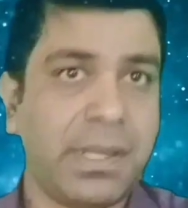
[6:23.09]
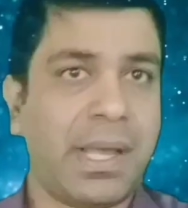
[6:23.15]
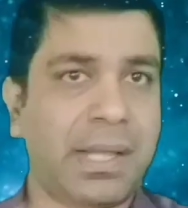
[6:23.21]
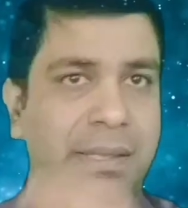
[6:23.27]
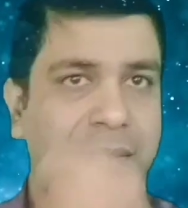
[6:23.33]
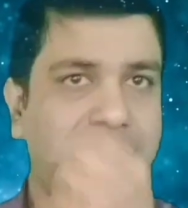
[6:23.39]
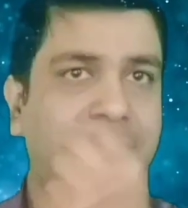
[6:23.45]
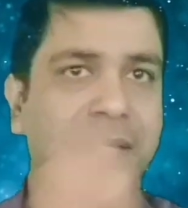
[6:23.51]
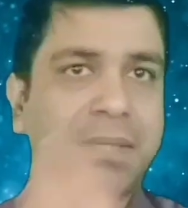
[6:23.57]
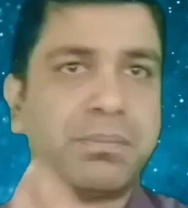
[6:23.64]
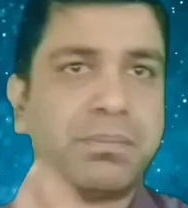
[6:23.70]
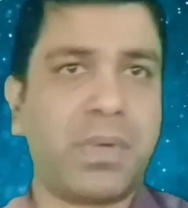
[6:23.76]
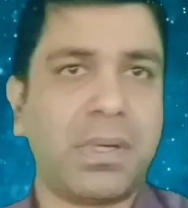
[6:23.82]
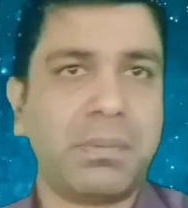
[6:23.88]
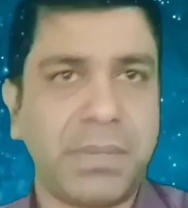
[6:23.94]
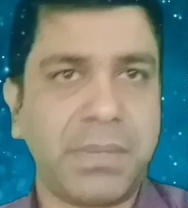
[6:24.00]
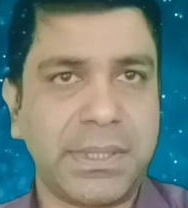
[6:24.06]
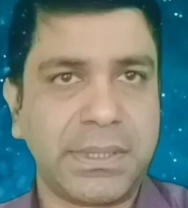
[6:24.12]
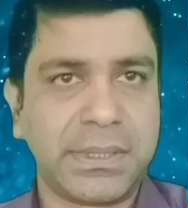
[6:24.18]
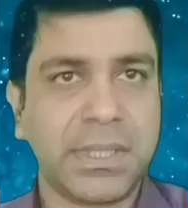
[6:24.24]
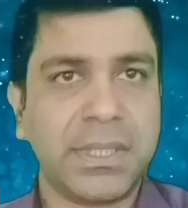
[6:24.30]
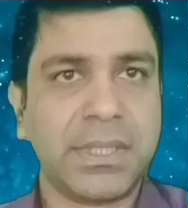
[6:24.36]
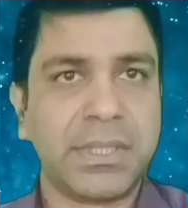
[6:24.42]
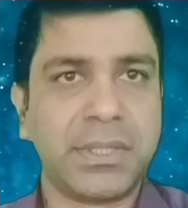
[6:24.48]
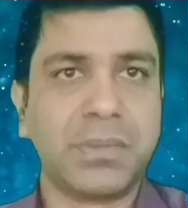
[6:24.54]
At that
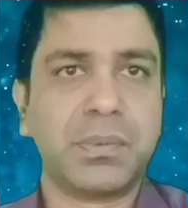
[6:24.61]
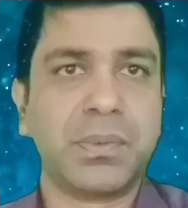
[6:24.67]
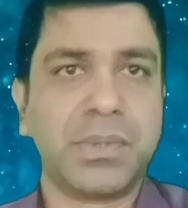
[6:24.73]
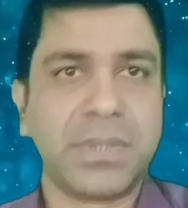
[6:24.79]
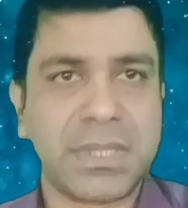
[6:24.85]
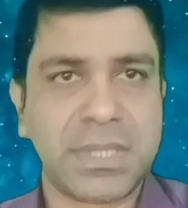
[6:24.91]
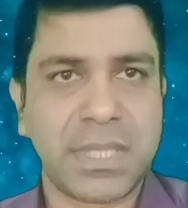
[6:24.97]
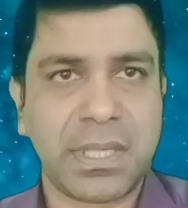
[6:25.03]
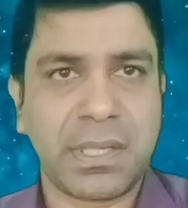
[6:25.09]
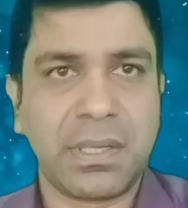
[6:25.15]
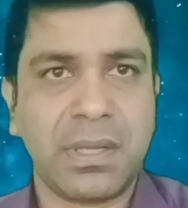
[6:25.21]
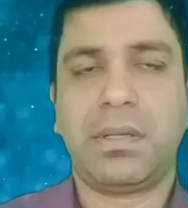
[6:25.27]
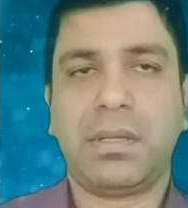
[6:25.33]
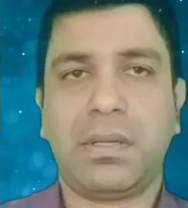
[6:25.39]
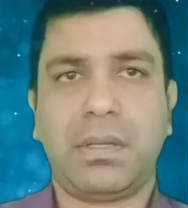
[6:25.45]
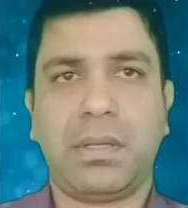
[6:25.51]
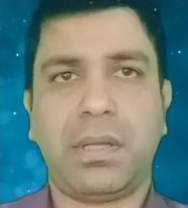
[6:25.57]
moment, you would say,